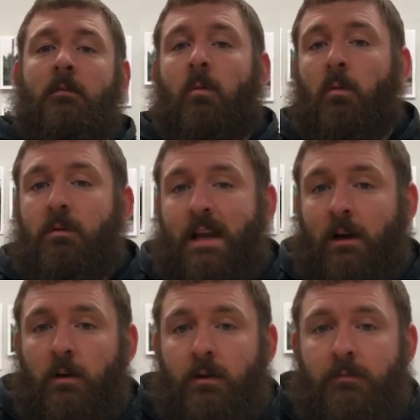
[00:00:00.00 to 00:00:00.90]
for
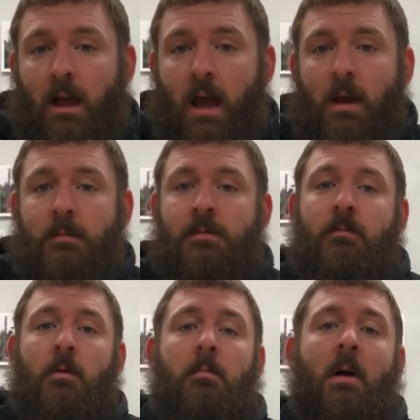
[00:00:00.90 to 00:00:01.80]
decorative times,
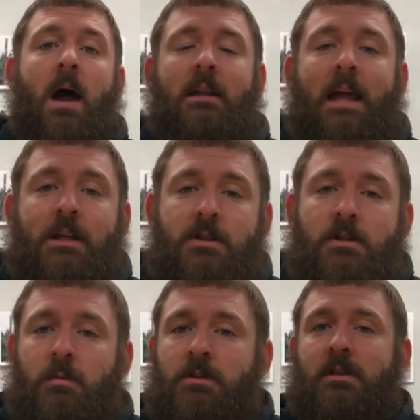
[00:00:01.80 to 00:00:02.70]
for
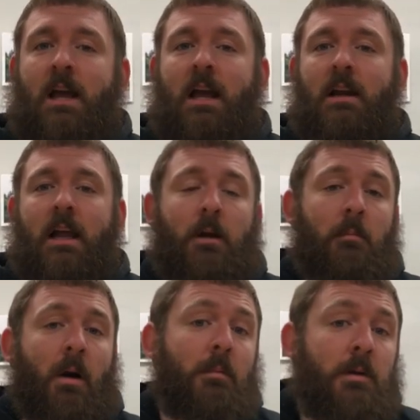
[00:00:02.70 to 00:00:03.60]
potlatches, which is kind of like a
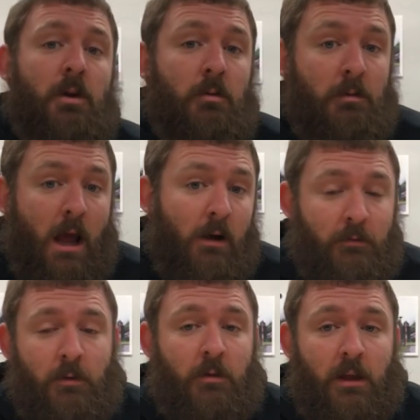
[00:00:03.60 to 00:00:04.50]
barbecue now,
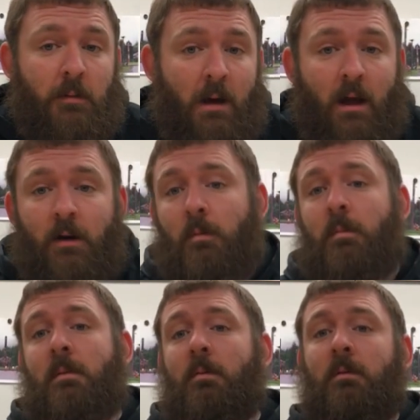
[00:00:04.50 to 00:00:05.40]
if you think about it, where
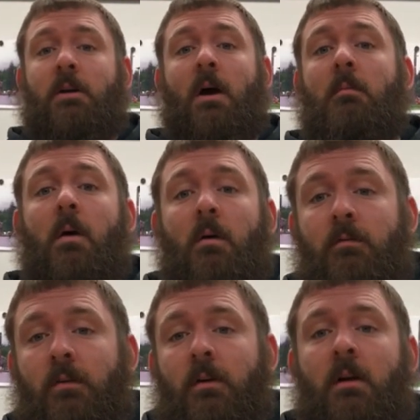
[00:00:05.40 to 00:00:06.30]
people would come
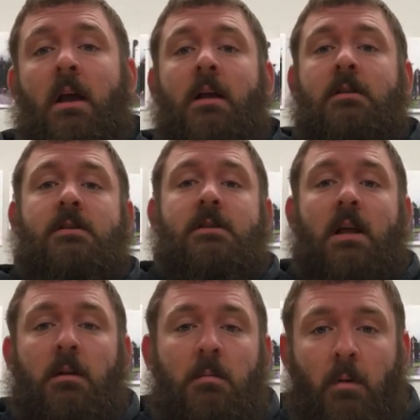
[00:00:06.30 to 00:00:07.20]
over,
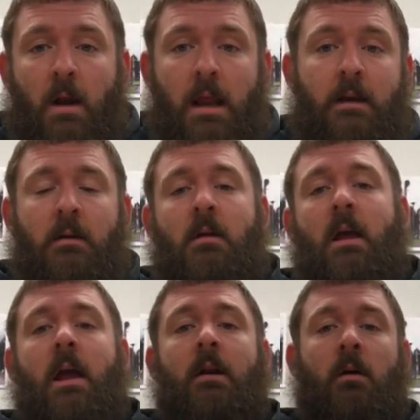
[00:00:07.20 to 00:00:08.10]
celebrate,
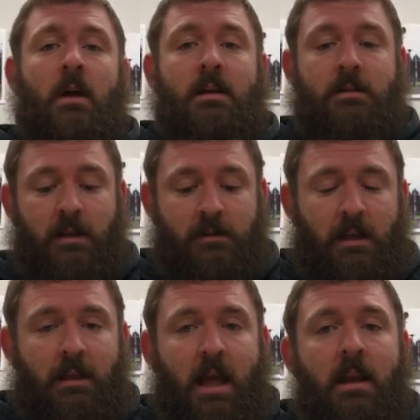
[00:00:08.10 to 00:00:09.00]
and all kinds of things
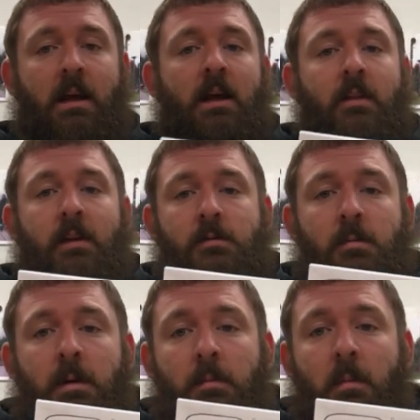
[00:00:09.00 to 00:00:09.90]
like that. These
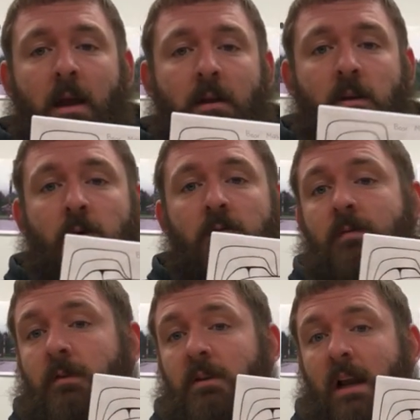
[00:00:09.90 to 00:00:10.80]
would be used
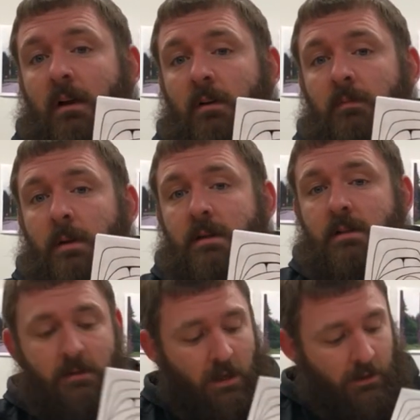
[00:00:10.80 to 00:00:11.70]
for decorative
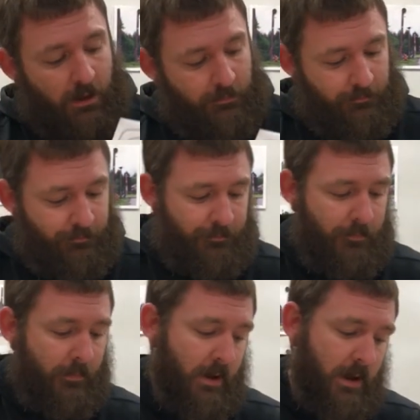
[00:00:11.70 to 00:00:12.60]
pieces like that.
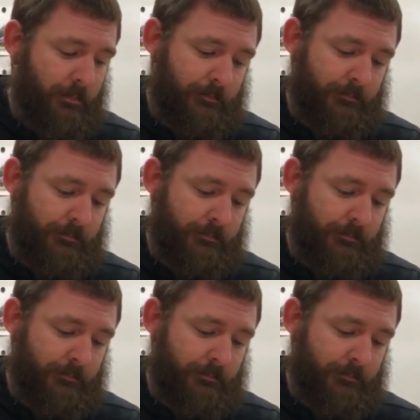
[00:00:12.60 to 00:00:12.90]
Okay.